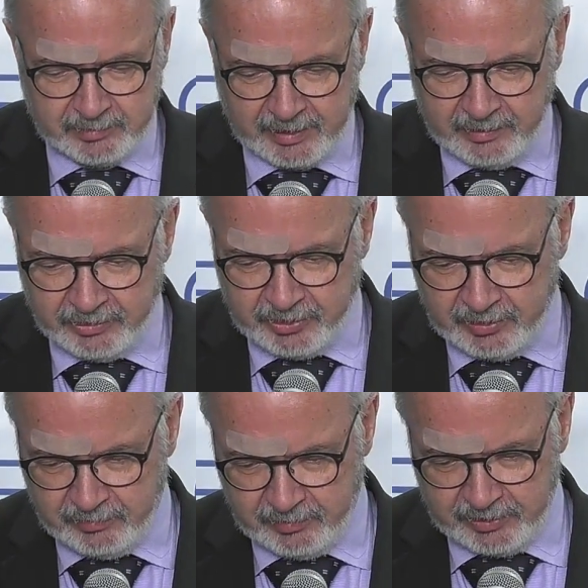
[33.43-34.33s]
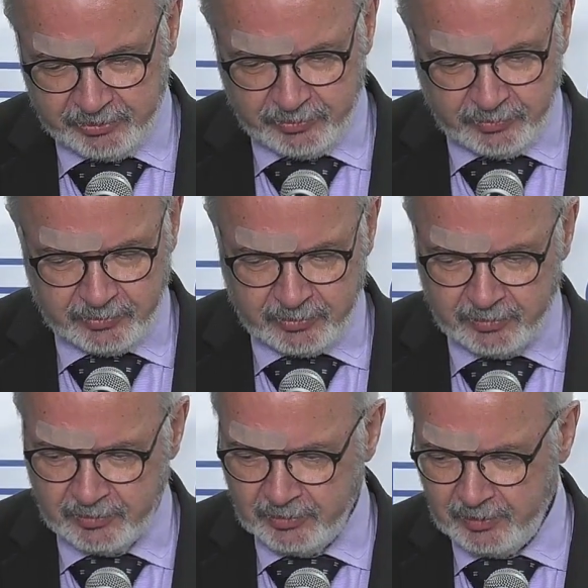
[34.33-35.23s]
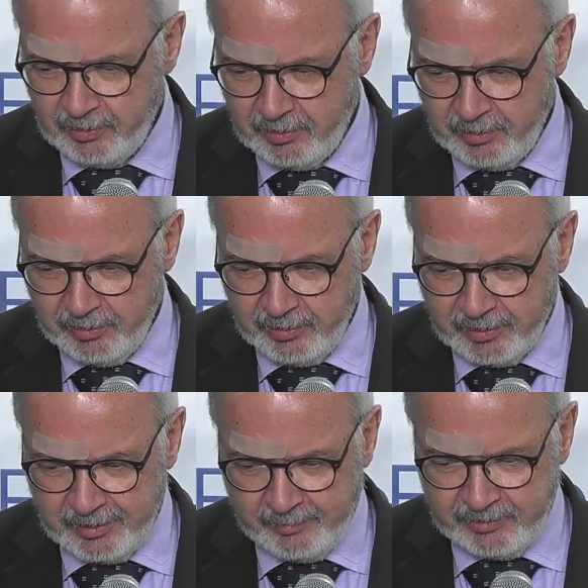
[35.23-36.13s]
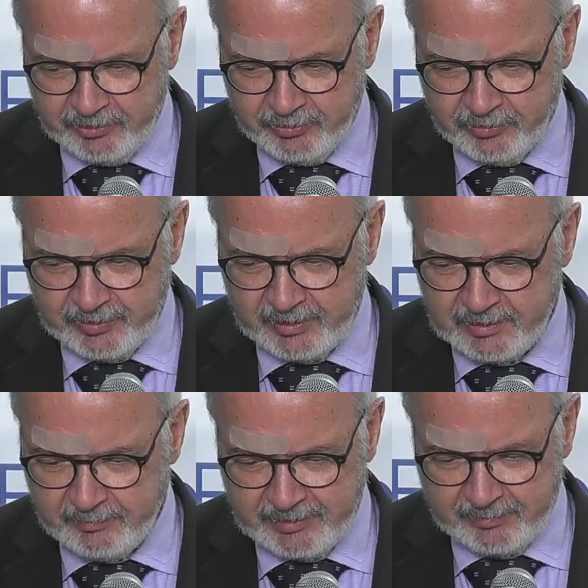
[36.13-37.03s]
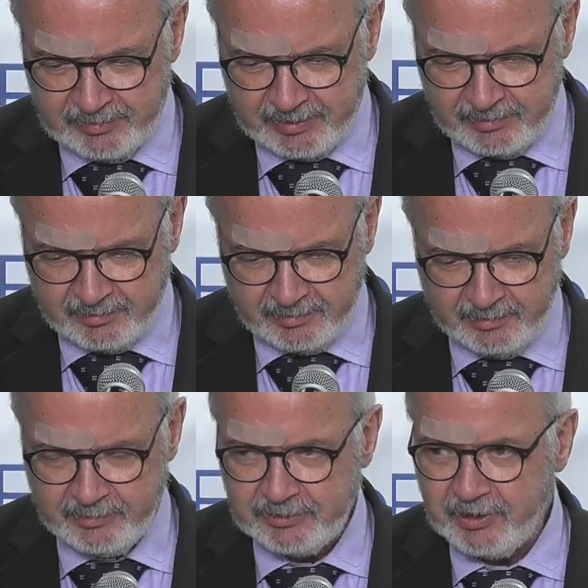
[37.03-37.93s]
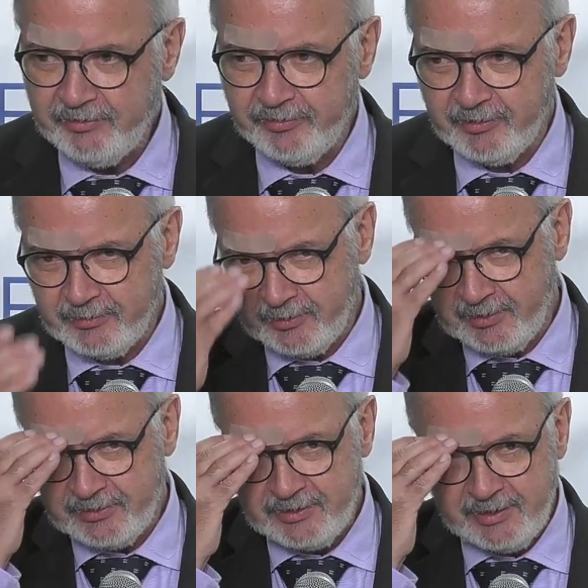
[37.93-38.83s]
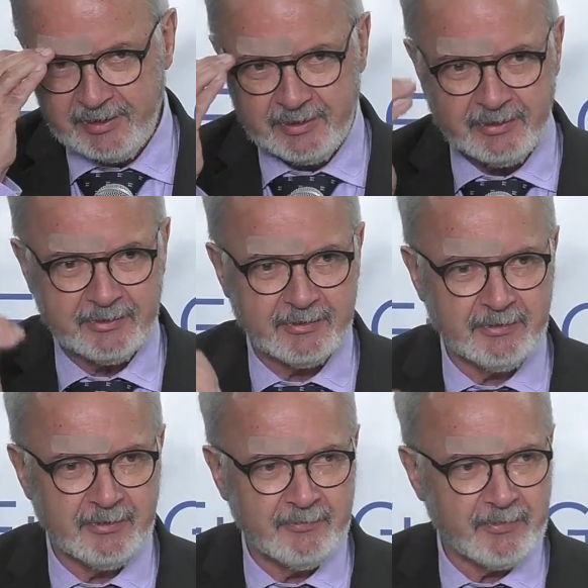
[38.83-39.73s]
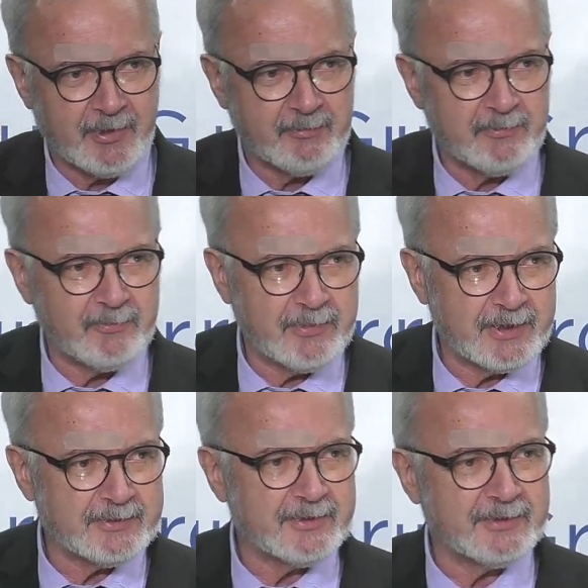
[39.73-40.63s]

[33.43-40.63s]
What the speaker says: Energy issues, climate issues can sometimes get a little bit rough, as you can see here, but